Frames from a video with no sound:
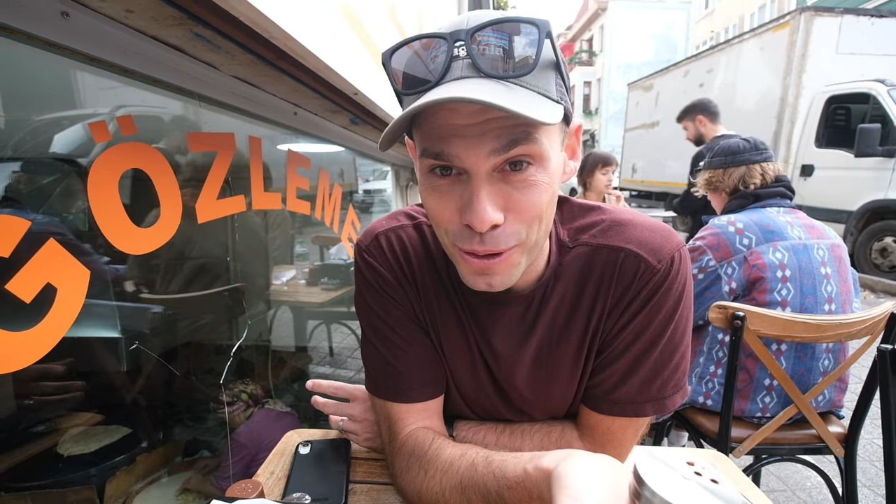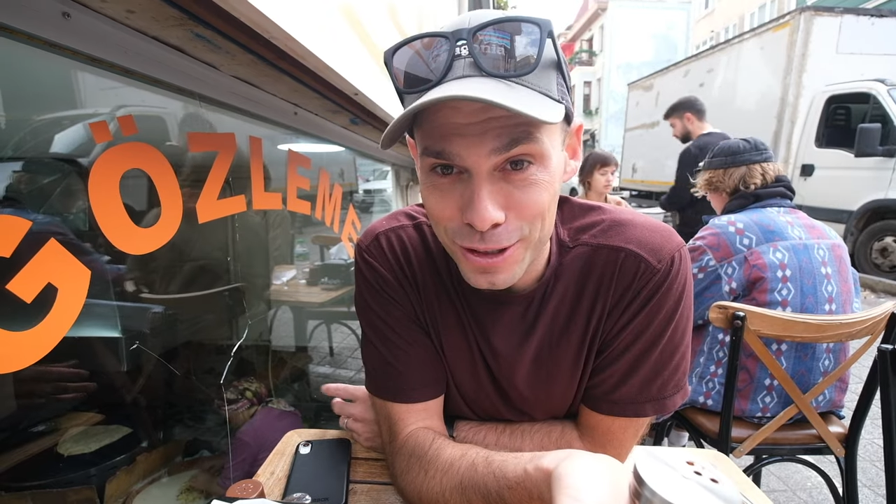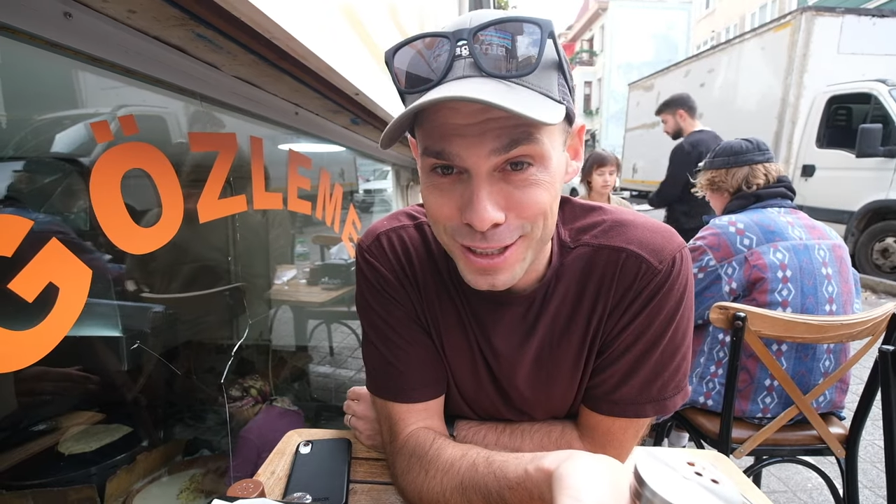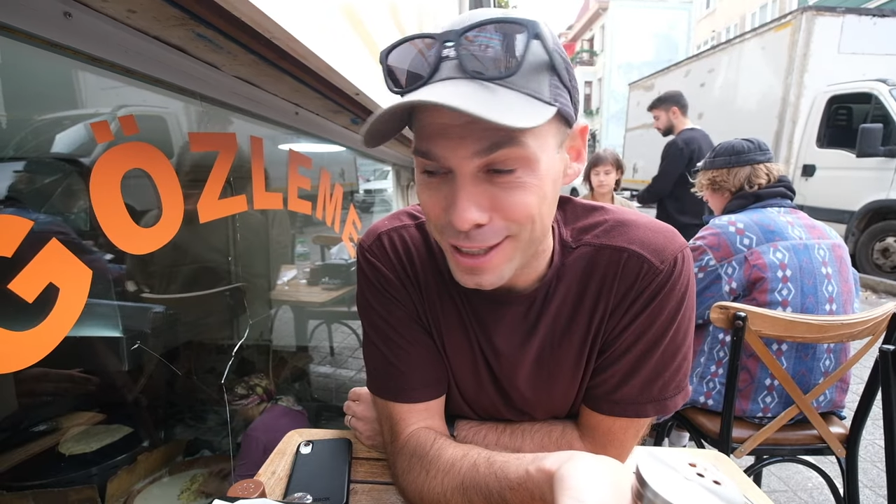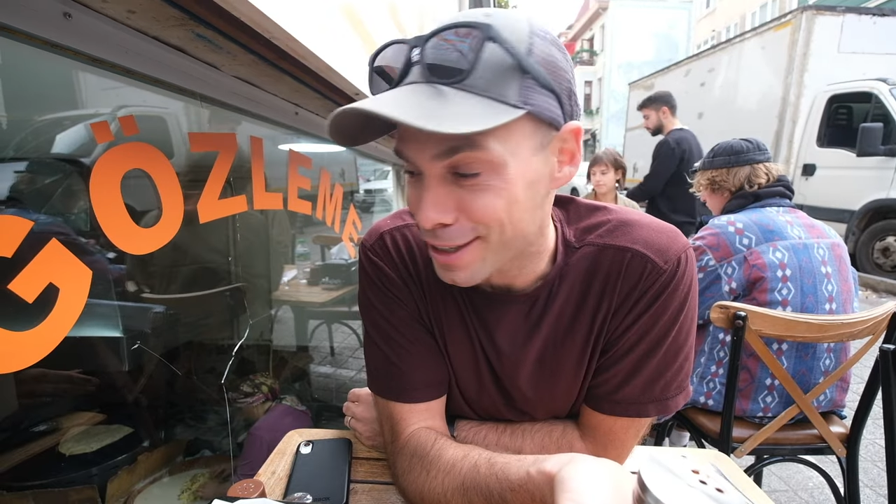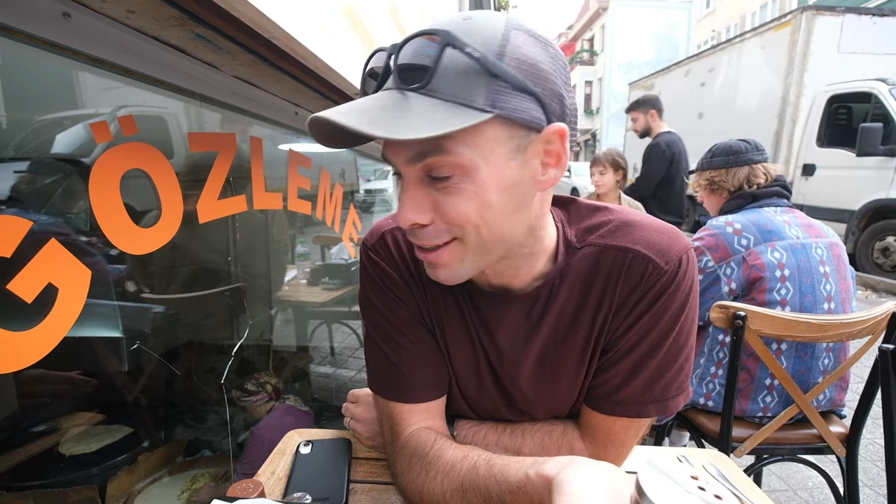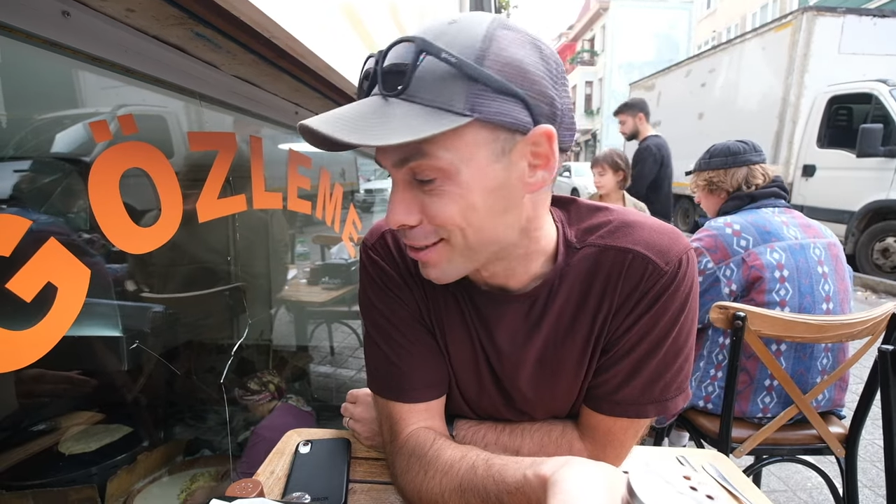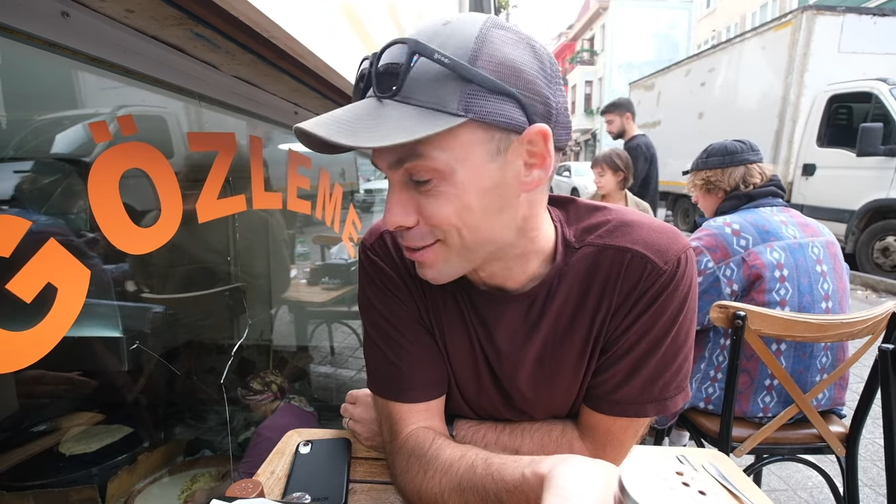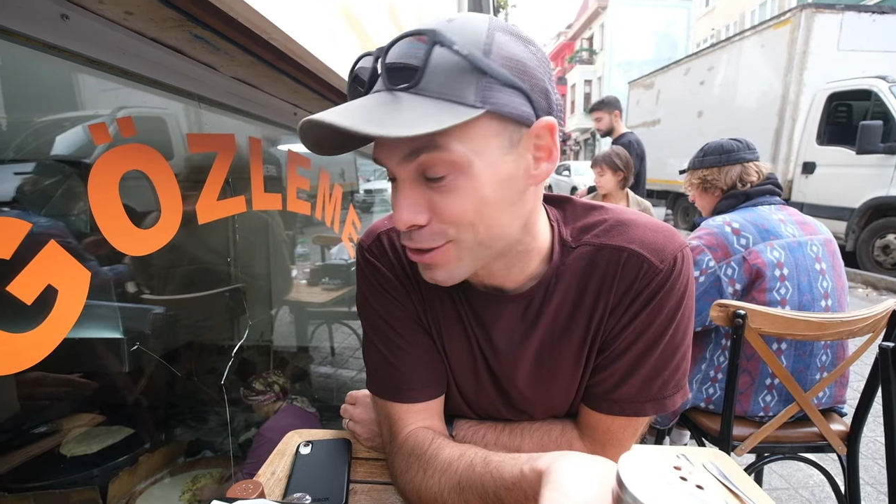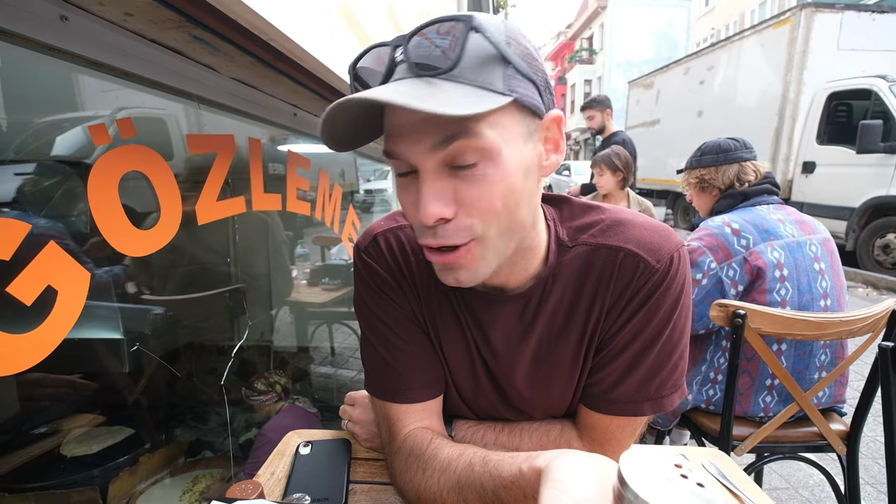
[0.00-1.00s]
works here
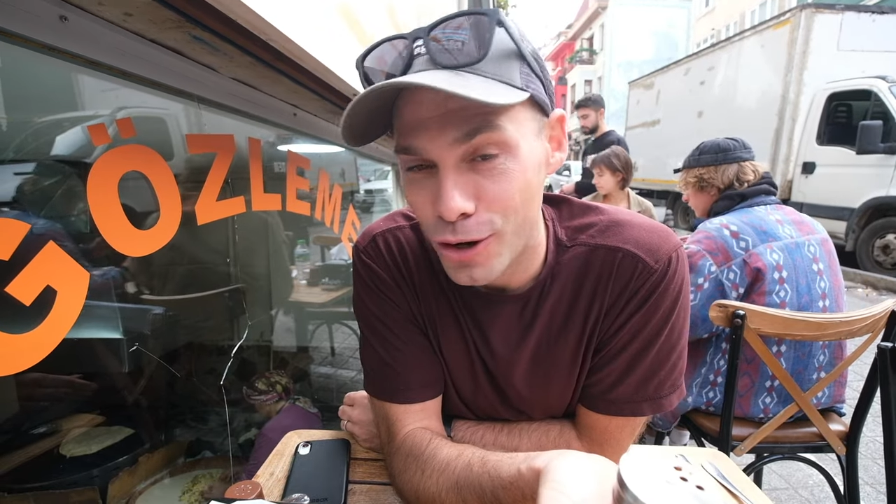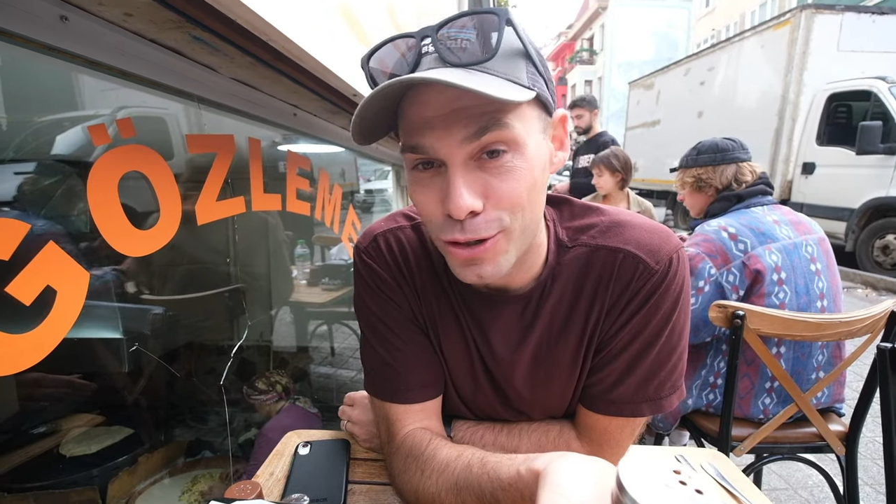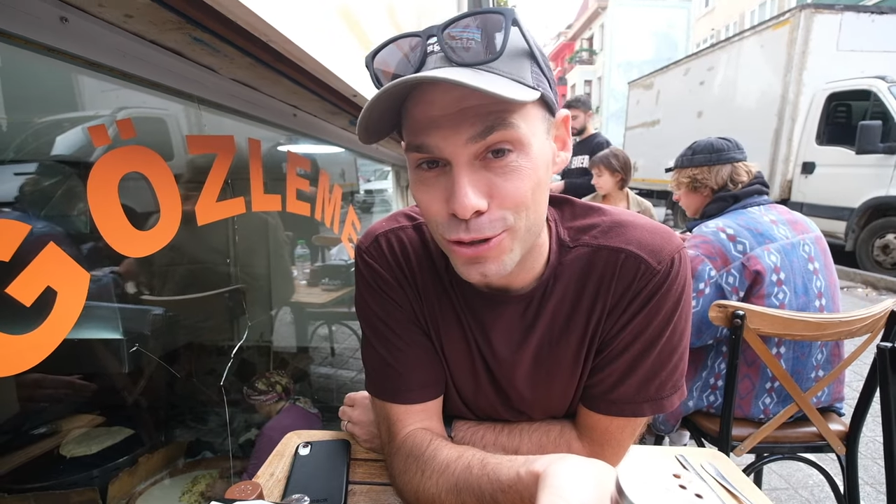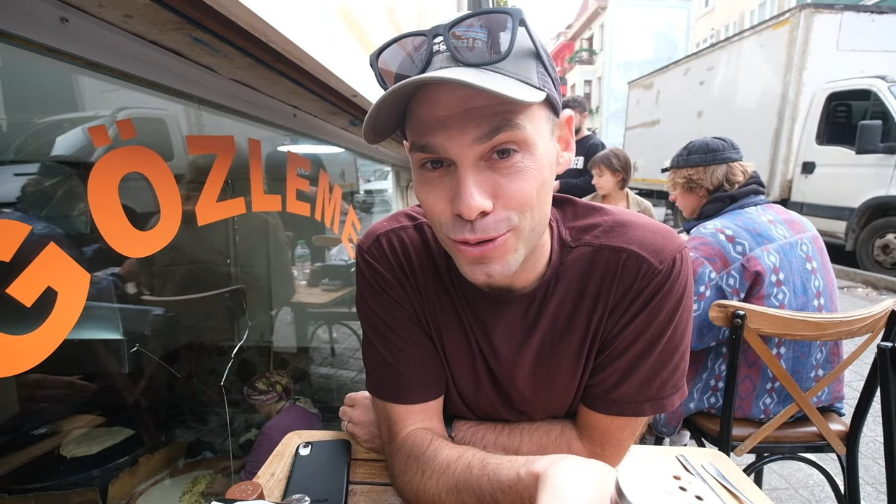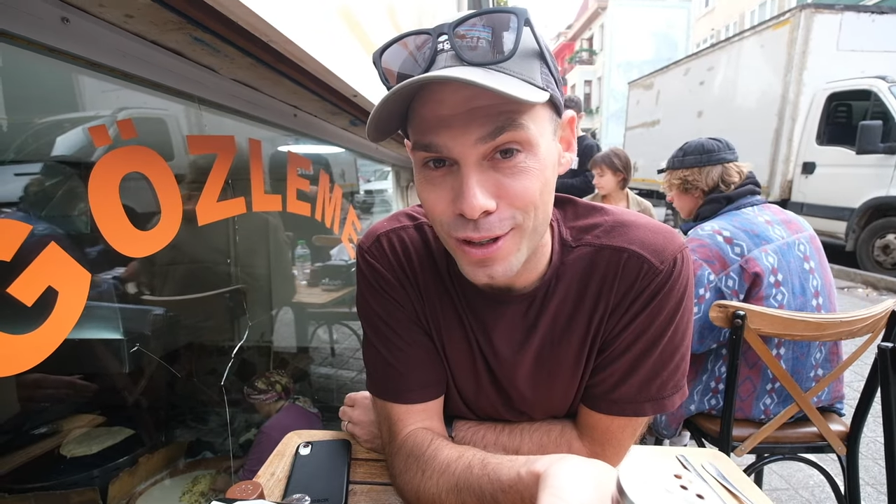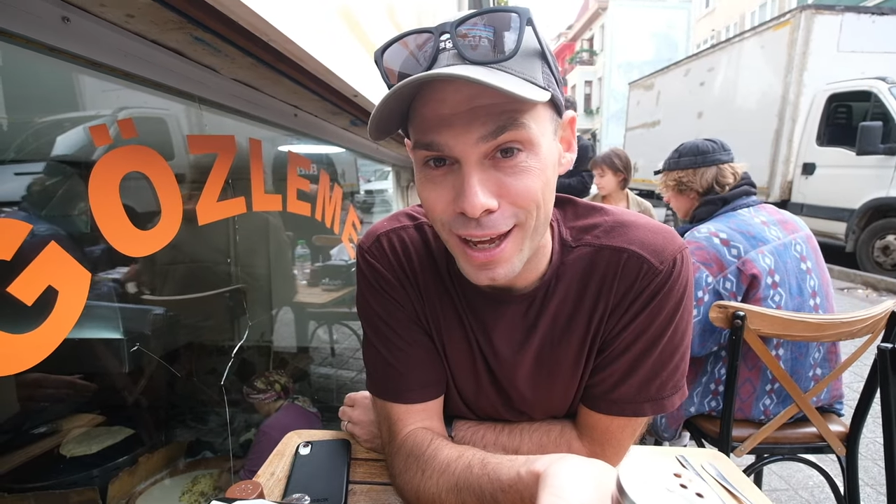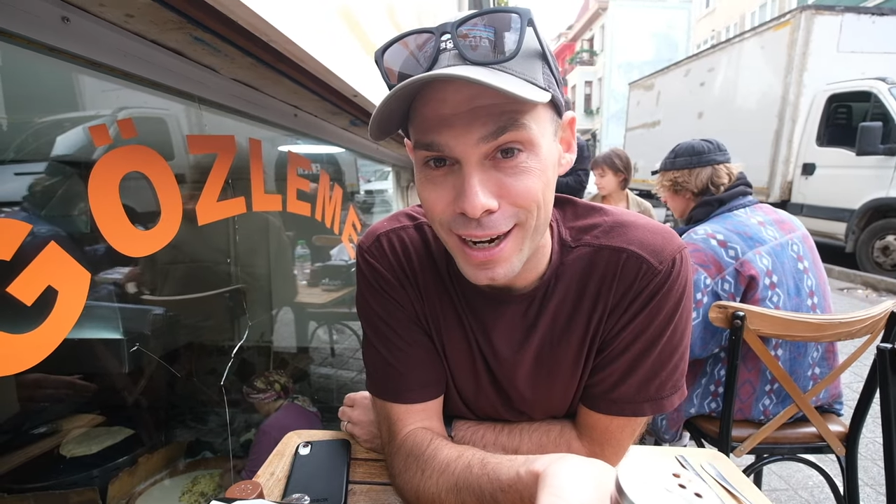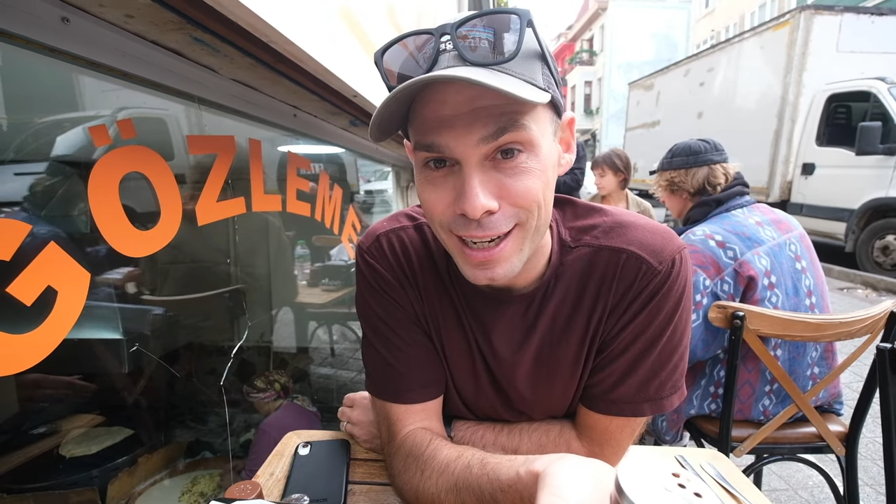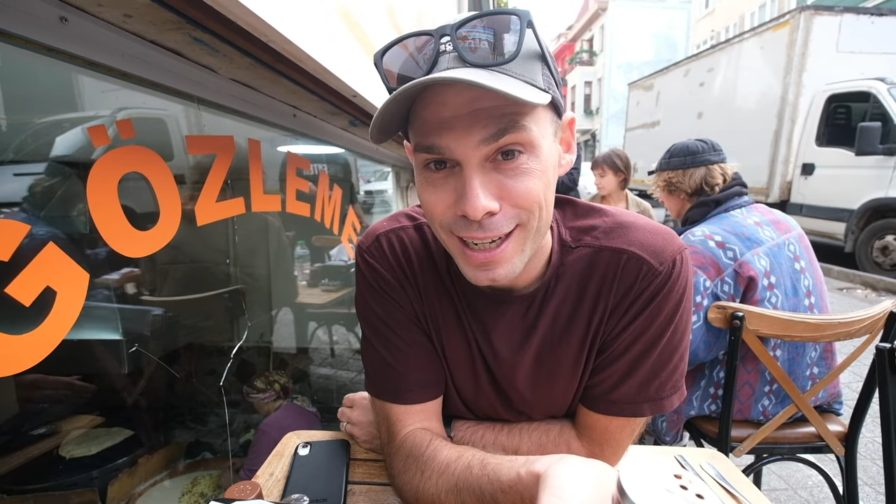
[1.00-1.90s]
saw her do that,